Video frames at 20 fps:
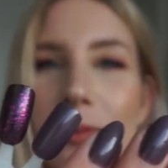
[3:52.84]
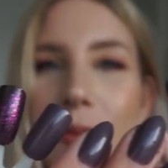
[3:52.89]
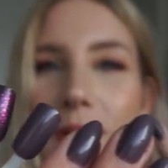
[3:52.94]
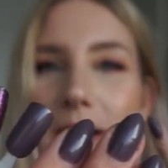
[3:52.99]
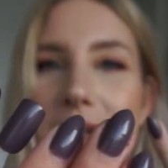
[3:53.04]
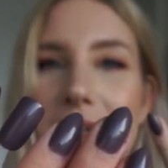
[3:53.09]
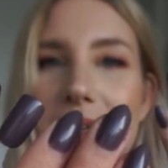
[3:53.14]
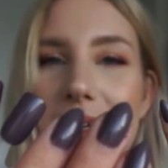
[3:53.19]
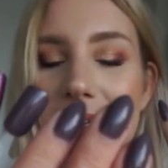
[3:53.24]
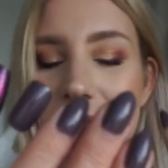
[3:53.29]

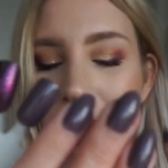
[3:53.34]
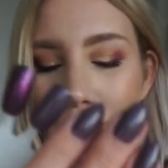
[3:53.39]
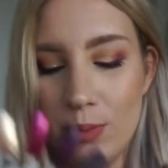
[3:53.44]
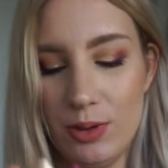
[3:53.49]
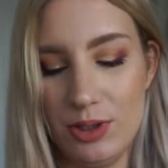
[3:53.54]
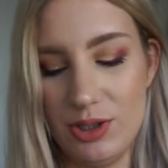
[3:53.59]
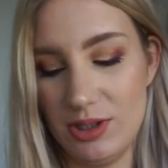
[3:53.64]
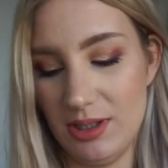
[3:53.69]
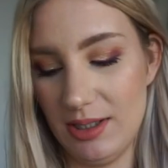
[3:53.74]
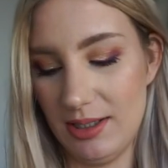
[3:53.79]
wearing,
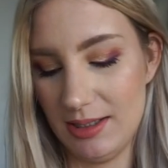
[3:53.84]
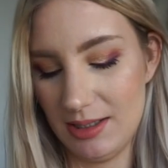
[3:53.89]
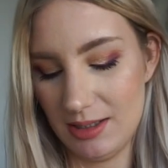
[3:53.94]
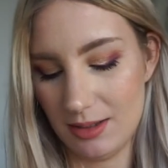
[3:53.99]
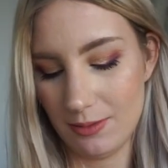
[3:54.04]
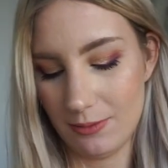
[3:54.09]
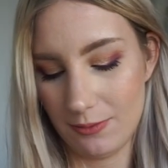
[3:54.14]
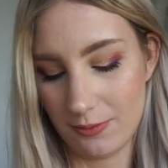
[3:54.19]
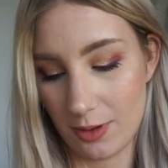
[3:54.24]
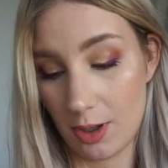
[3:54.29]
which is
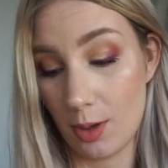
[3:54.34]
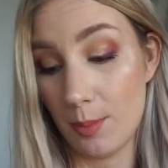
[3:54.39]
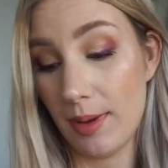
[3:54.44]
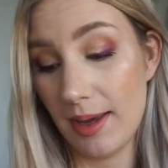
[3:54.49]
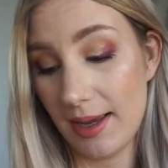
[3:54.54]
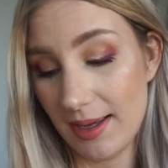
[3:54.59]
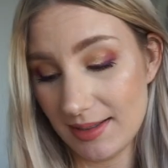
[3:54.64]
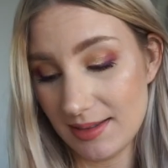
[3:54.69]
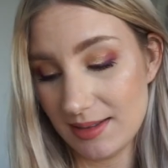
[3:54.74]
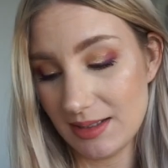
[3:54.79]
from
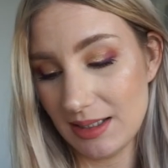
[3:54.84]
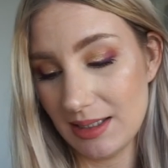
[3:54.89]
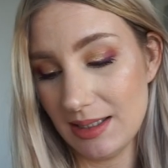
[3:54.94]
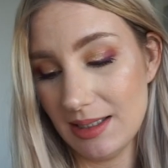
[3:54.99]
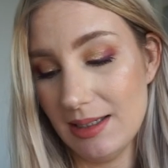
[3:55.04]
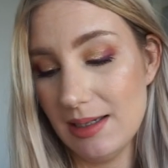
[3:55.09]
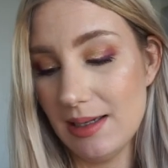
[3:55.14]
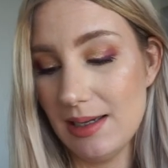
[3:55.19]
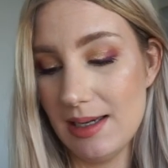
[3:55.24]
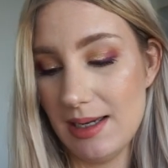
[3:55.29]

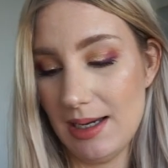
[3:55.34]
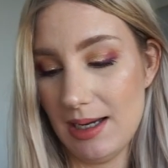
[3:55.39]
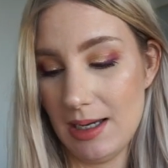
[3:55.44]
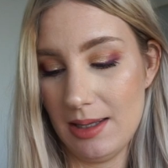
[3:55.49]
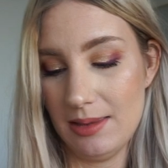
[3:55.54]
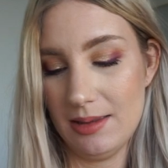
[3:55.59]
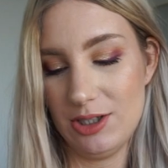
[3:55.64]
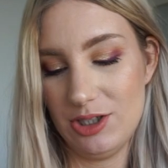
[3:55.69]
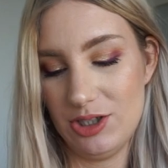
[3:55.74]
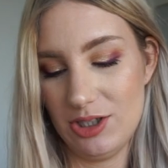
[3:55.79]
Essie,
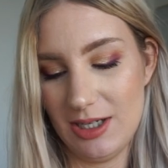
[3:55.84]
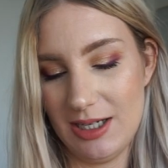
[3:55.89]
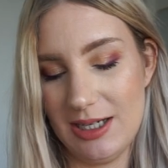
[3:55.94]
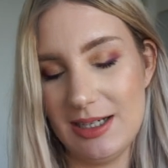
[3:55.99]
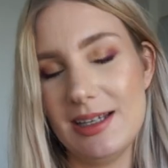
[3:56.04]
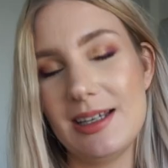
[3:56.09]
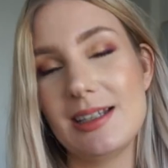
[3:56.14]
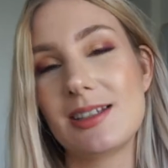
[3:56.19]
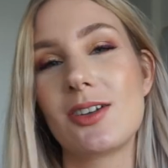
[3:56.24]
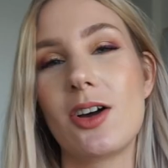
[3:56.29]
and the
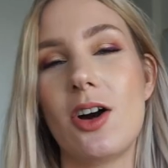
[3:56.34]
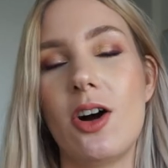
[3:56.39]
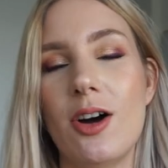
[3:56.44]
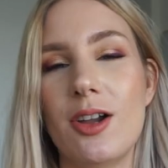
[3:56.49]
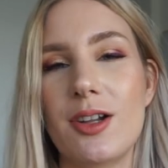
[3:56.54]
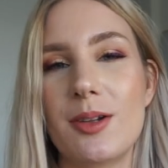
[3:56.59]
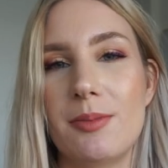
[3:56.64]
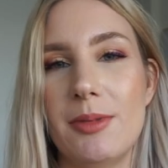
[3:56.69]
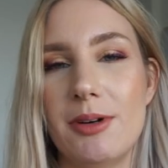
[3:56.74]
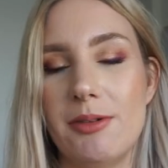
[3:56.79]
shade is
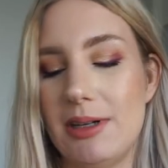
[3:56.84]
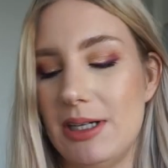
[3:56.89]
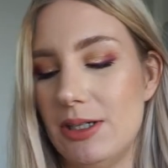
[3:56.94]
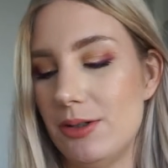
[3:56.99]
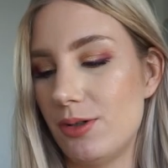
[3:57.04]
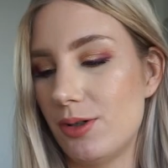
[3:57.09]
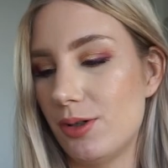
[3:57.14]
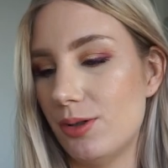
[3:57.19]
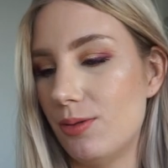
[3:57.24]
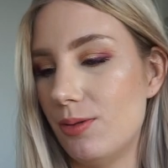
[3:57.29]
called
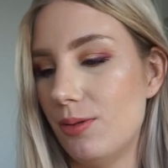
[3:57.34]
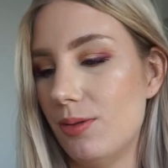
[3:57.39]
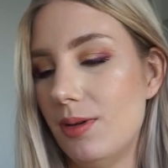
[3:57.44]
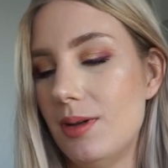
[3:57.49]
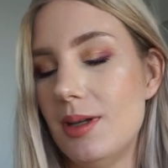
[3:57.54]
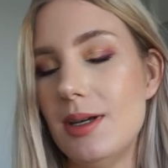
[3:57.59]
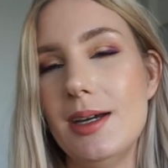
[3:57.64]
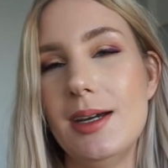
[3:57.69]
Merino Cool.